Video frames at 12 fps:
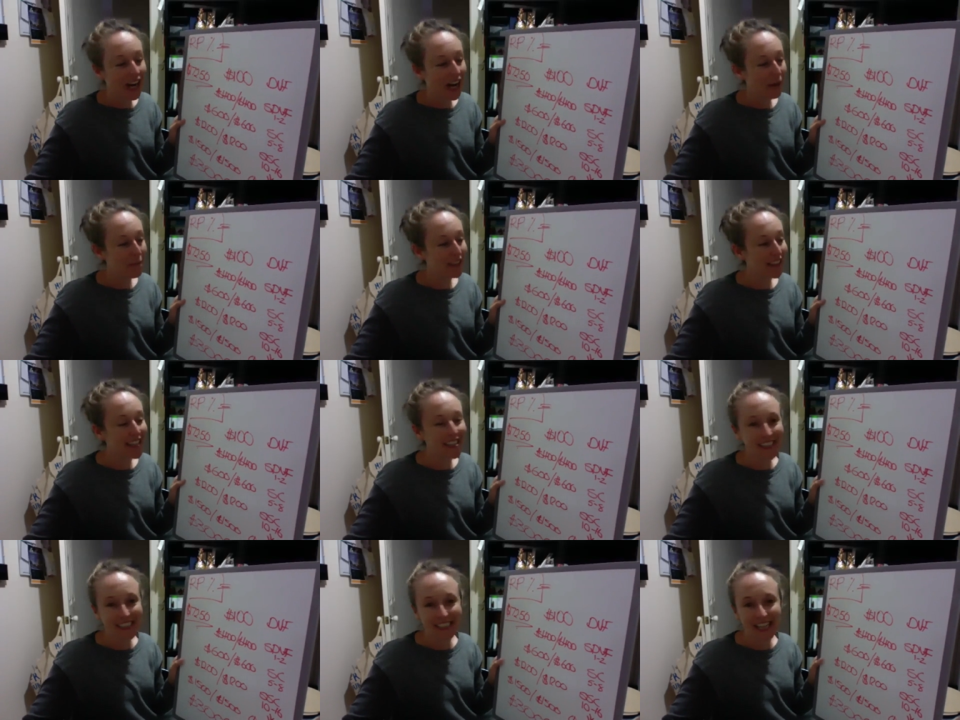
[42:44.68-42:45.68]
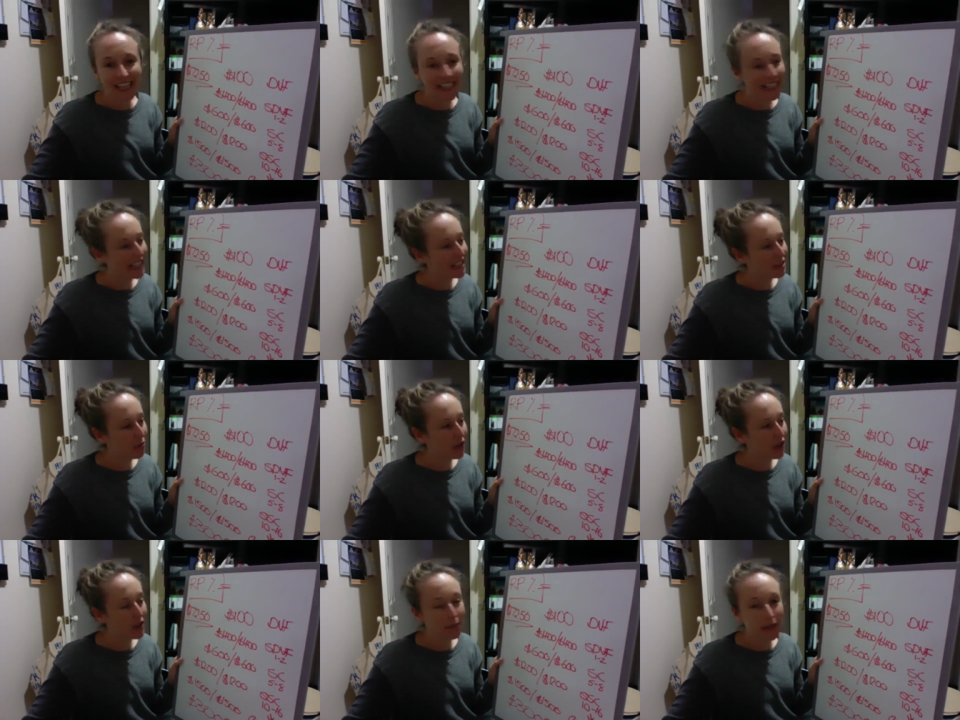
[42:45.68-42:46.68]
But at the end of the day, each one
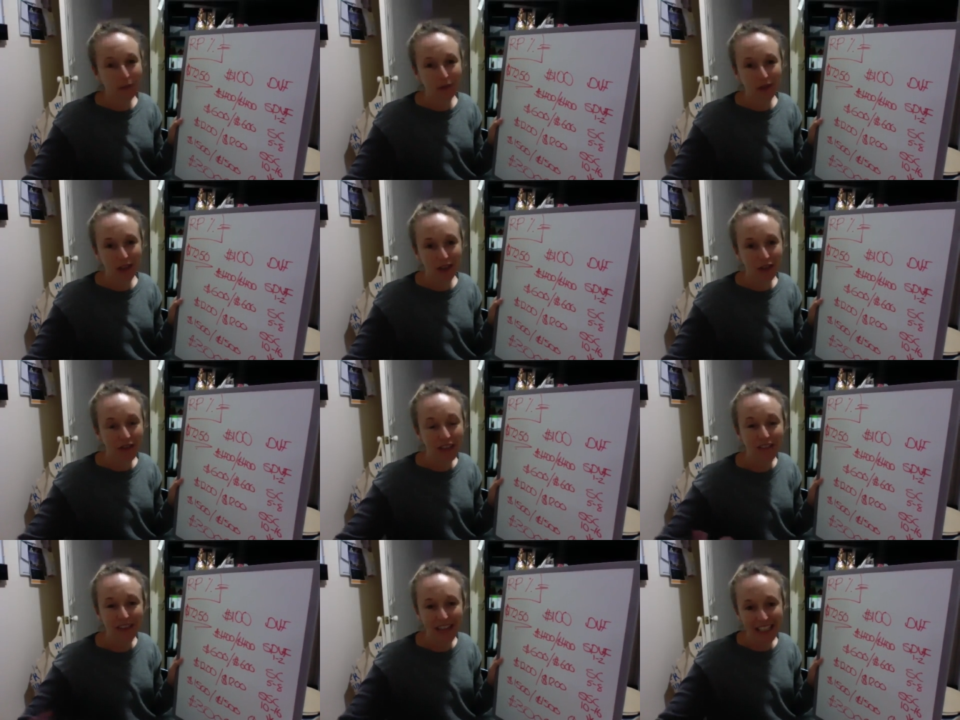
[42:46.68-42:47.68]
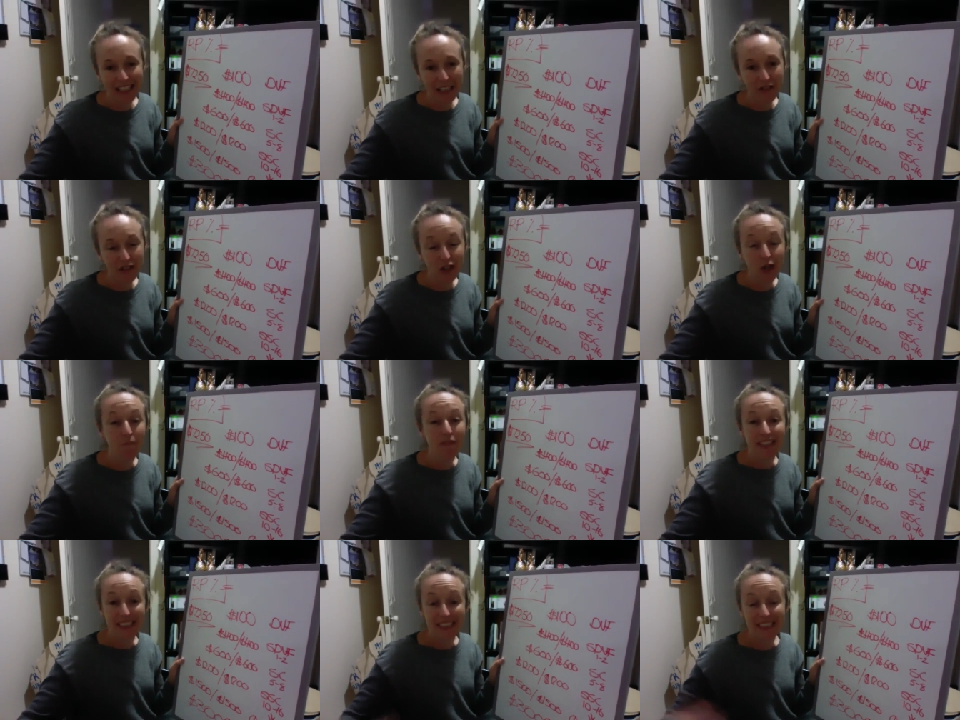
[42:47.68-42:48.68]
of those people that you've given that gift to
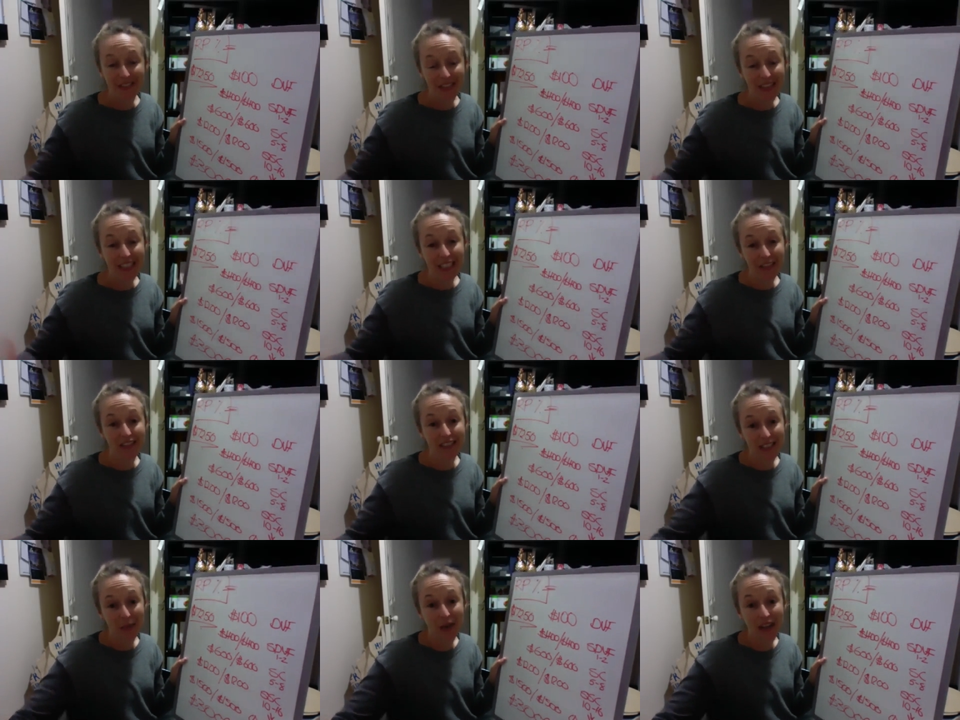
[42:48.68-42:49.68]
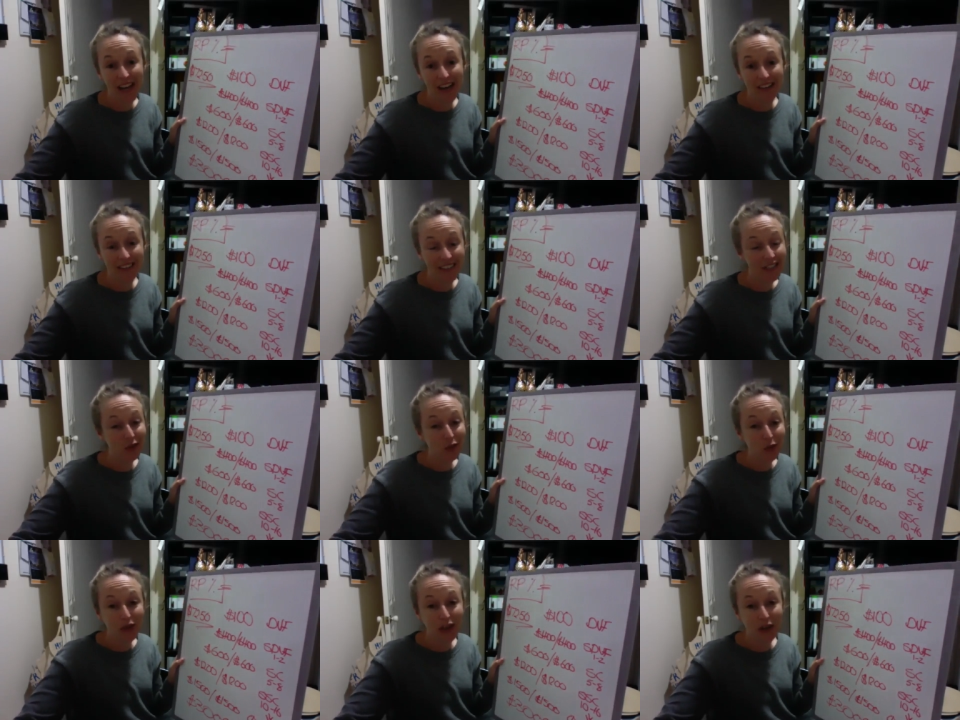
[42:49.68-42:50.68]
is giving the gift to someone else, and it's
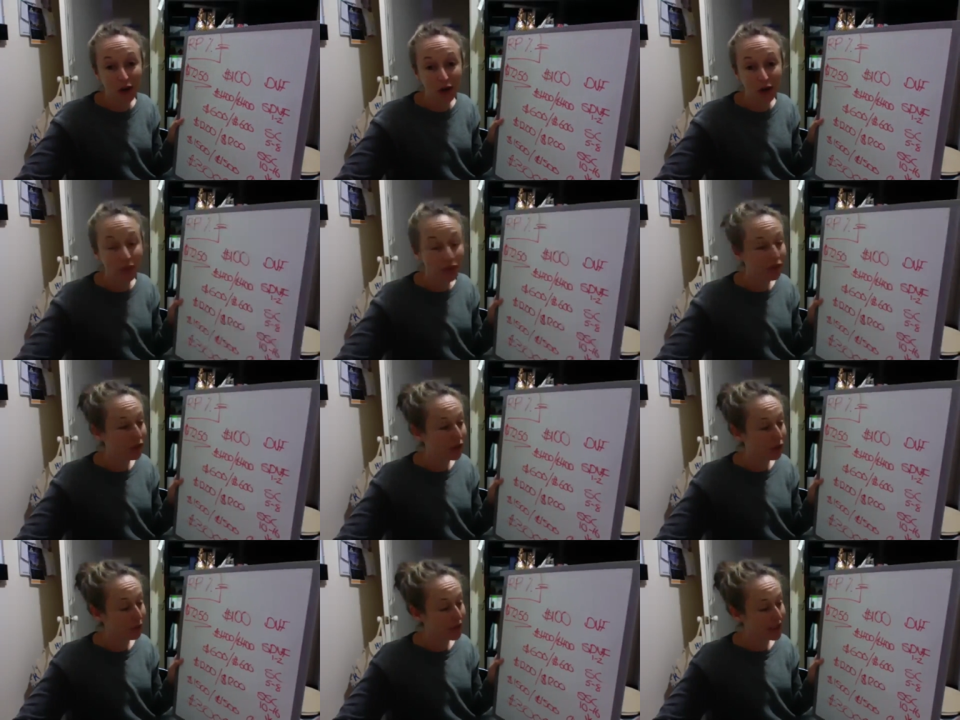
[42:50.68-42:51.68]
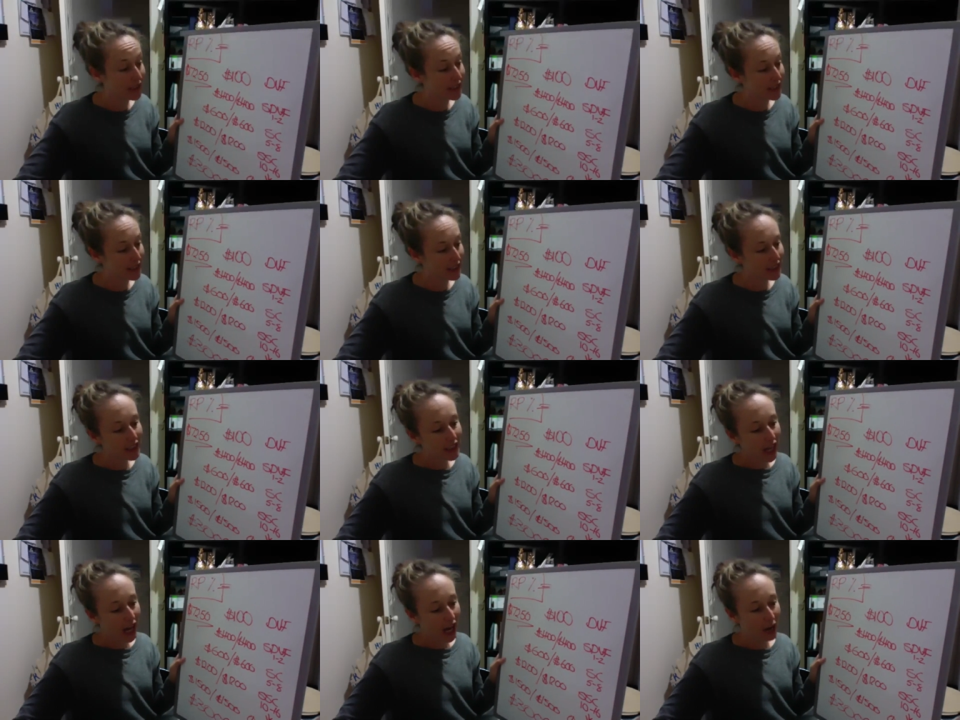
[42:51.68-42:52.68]
all their own beautiful little businesses.
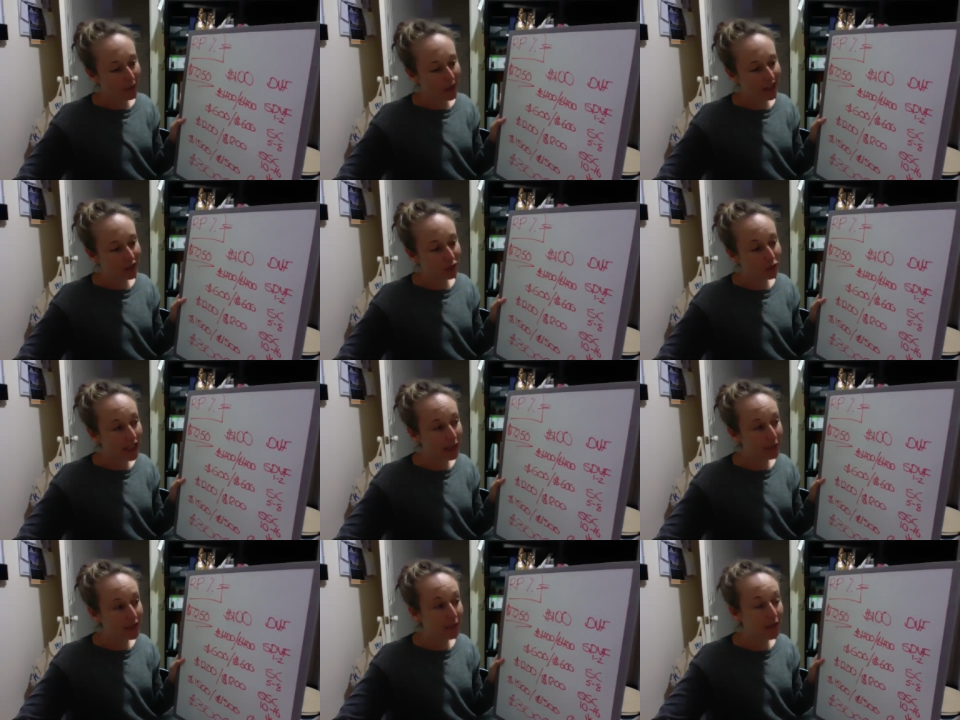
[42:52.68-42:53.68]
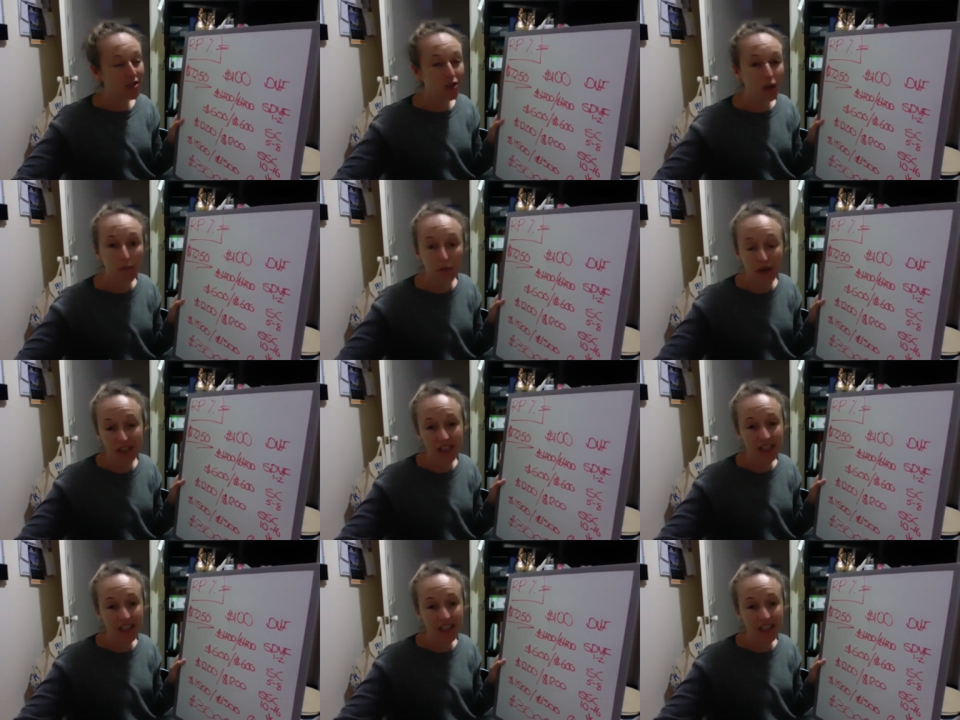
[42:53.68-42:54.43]
And it's really up to them. There's no pressure.